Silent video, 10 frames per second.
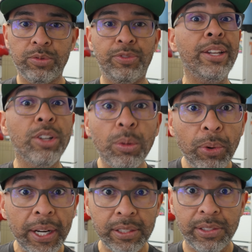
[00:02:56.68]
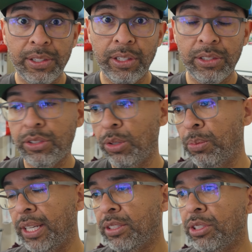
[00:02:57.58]
fender braces to
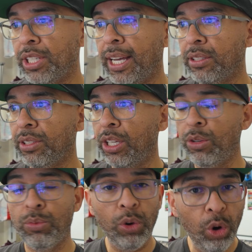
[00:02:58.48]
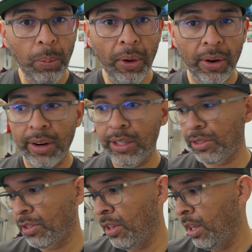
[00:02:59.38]
brace the chassis, roll
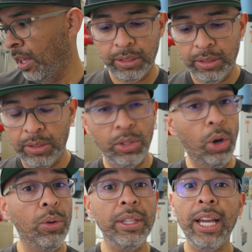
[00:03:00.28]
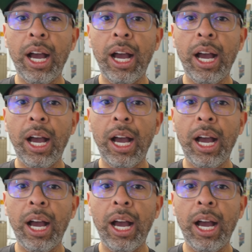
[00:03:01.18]
bars. The only